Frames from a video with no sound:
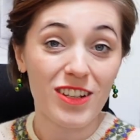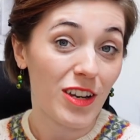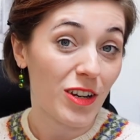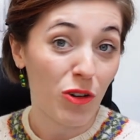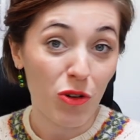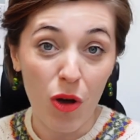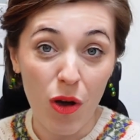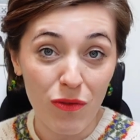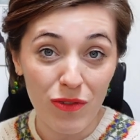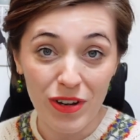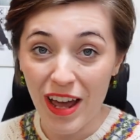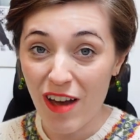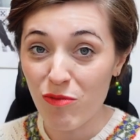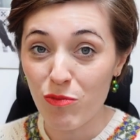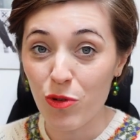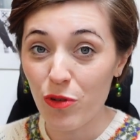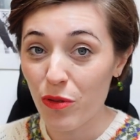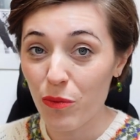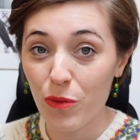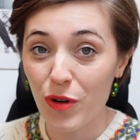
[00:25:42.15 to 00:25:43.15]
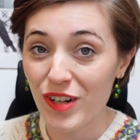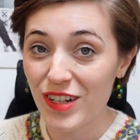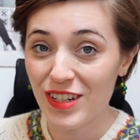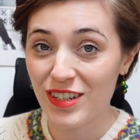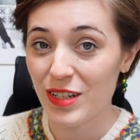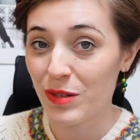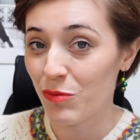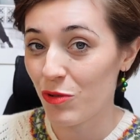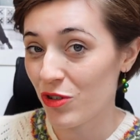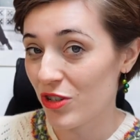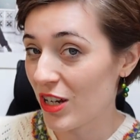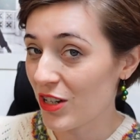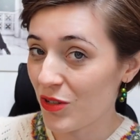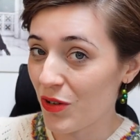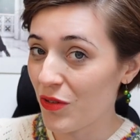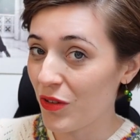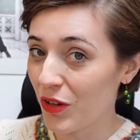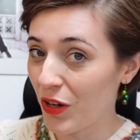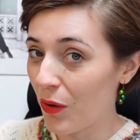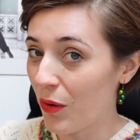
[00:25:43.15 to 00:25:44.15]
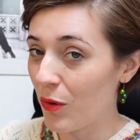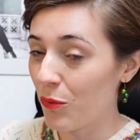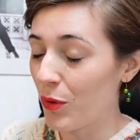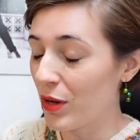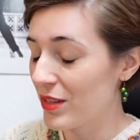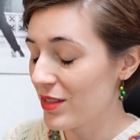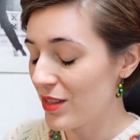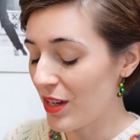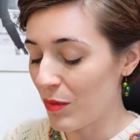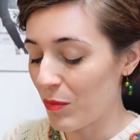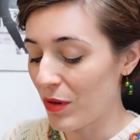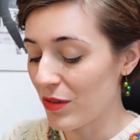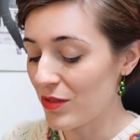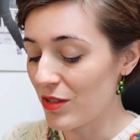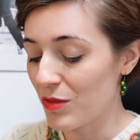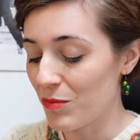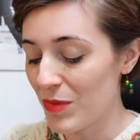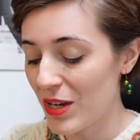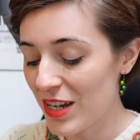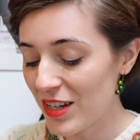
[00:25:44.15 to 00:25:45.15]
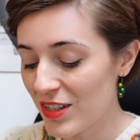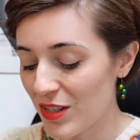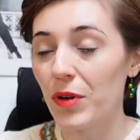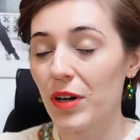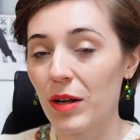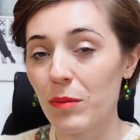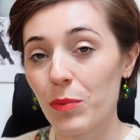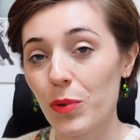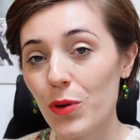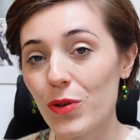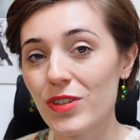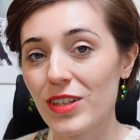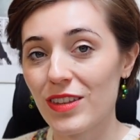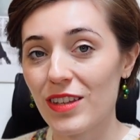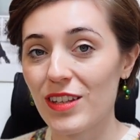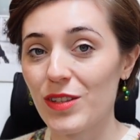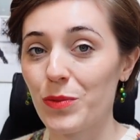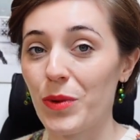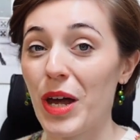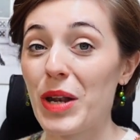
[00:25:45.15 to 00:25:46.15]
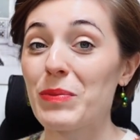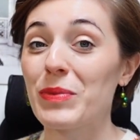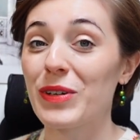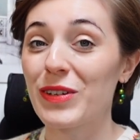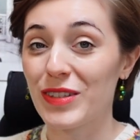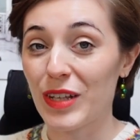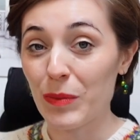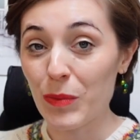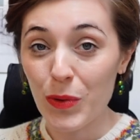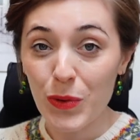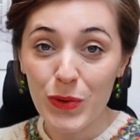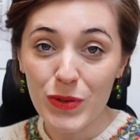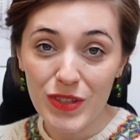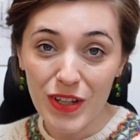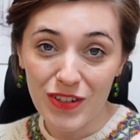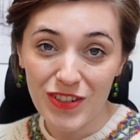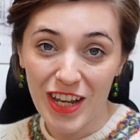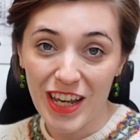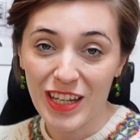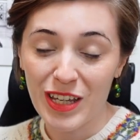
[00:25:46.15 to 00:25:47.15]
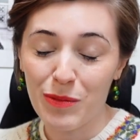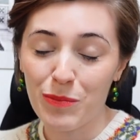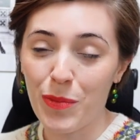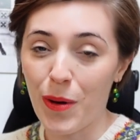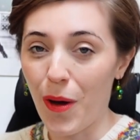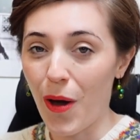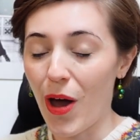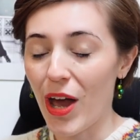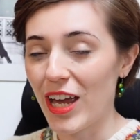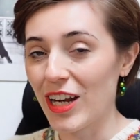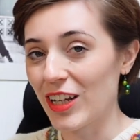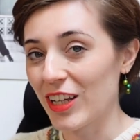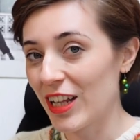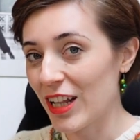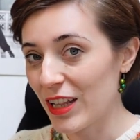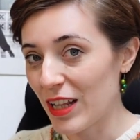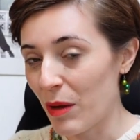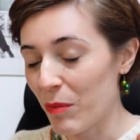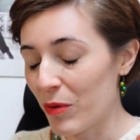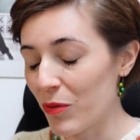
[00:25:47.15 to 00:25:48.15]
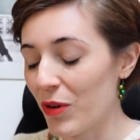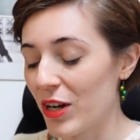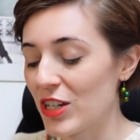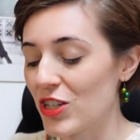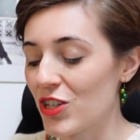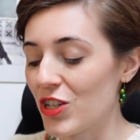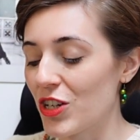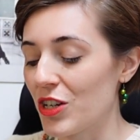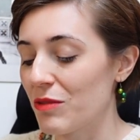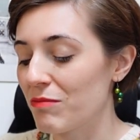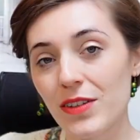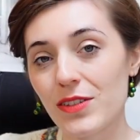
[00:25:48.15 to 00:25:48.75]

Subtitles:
I don't often have more than one knitting project on the go at once, I must admit, but I'm pausing this one because I'm also taking part in a collaboration.